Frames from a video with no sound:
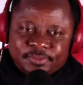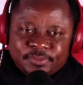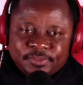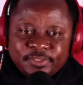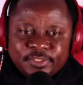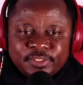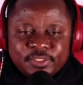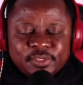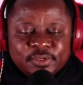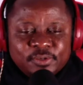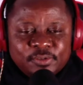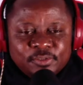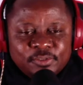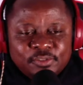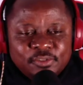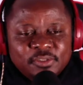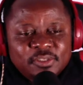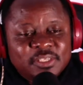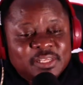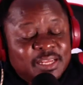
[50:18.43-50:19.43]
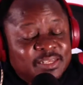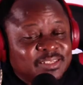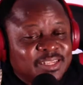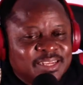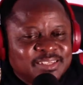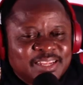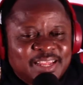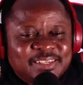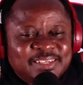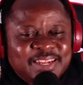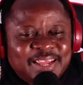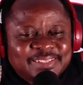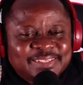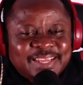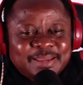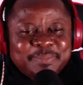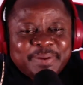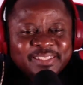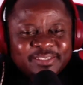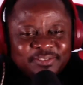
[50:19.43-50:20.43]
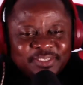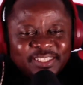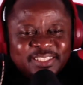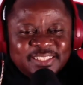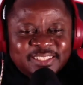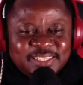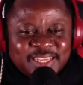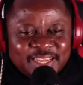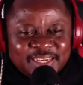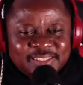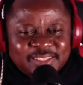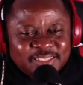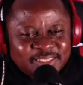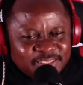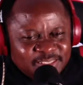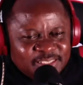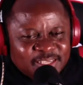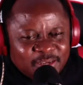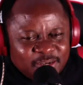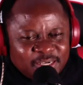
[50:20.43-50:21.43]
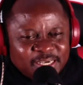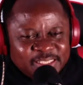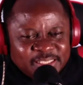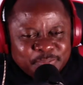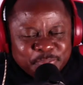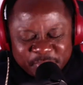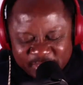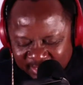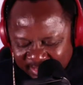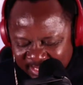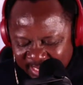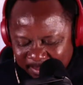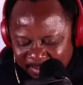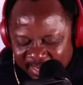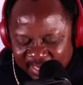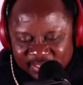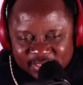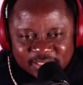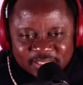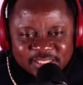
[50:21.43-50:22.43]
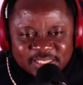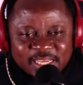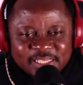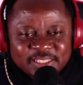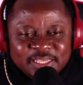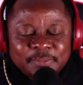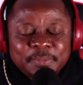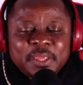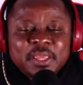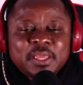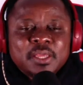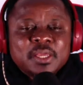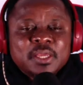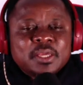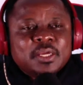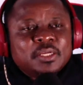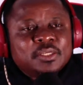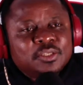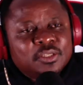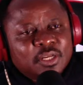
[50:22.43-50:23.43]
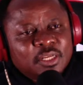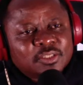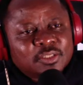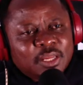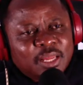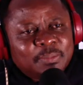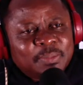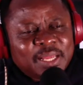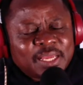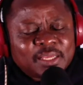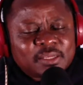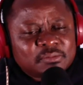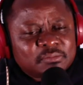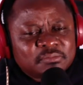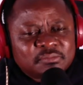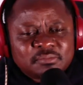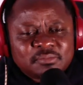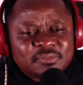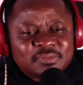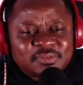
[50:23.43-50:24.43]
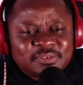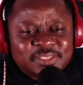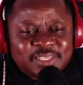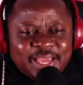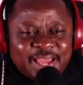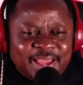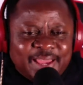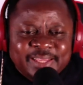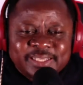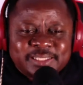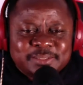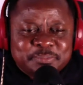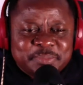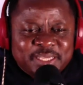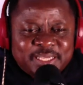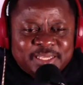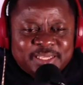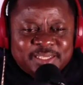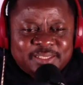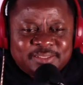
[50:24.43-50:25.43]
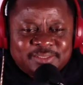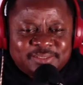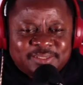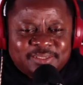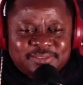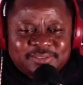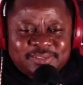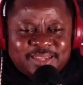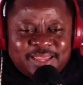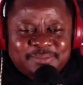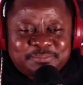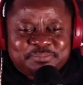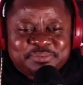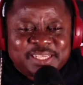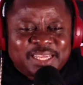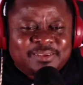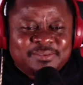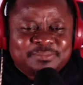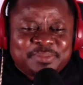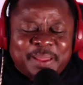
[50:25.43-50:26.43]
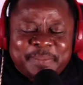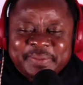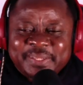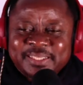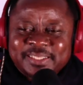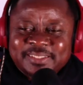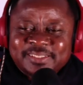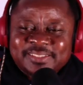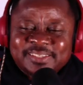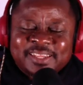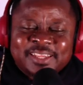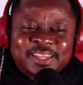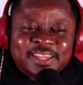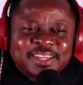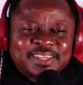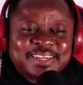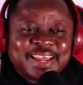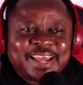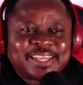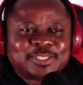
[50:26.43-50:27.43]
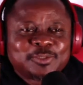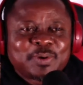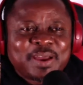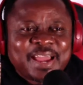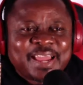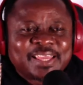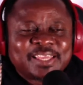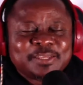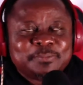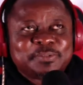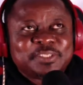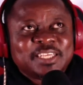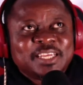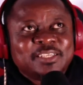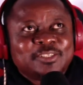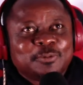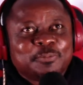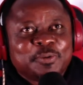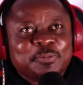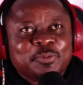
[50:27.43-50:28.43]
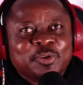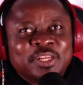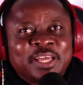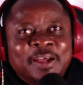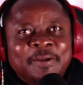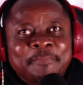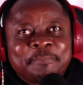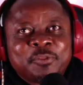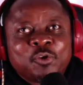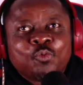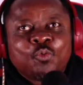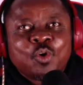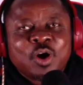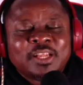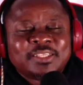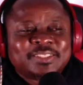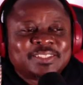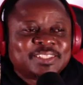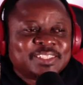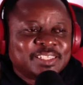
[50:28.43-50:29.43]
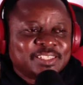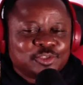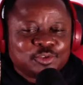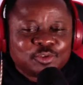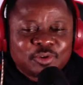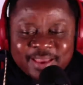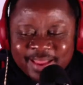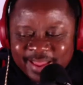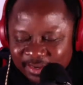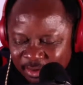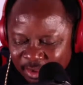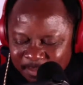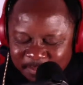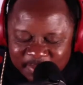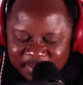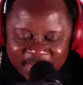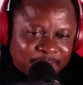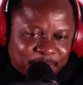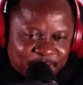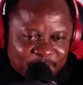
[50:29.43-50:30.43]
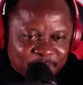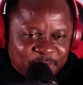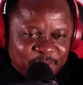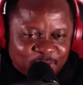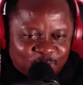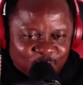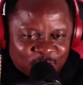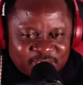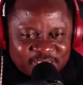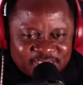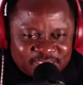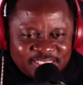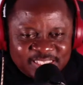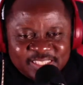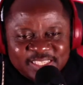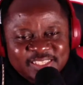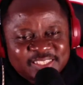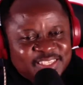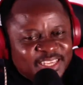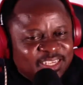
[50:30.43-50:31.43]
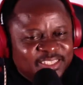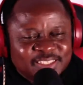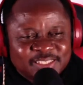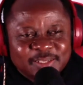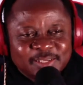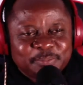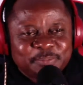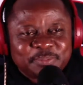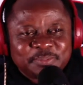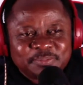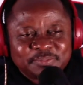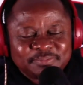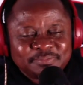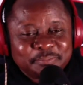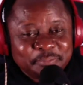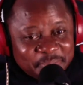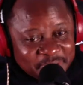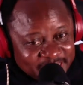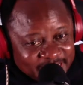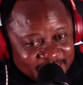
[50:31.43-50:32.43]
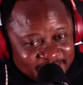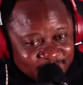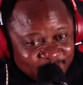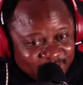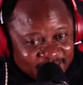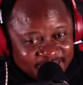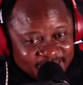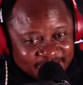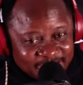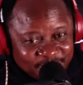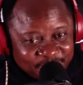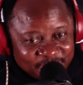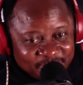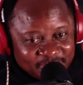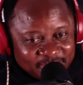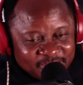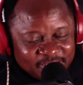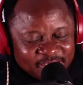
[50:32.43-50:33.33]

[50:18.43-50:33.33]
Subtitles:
So that time I didn't read the sign. It's already been in their mind since that time. You know, so I'm like, yeah, it's me. I mean, that's why I keep saying to people that one thing you cannot blackmail me with is a sex tape. Me as Dafi.